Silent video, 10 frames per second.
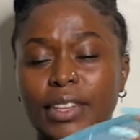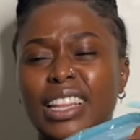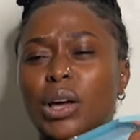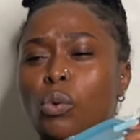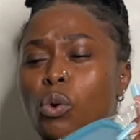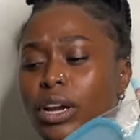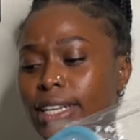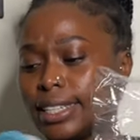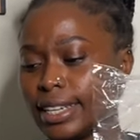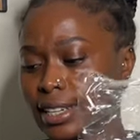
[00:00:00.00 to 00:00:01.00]
The
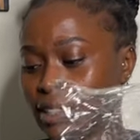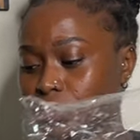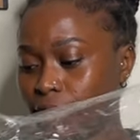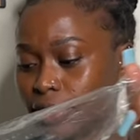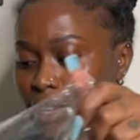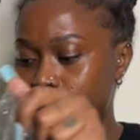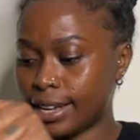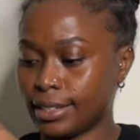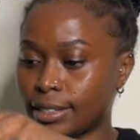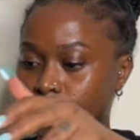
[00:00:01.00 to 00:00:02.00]
quality is very
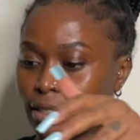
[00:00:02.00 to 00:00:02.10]
nice.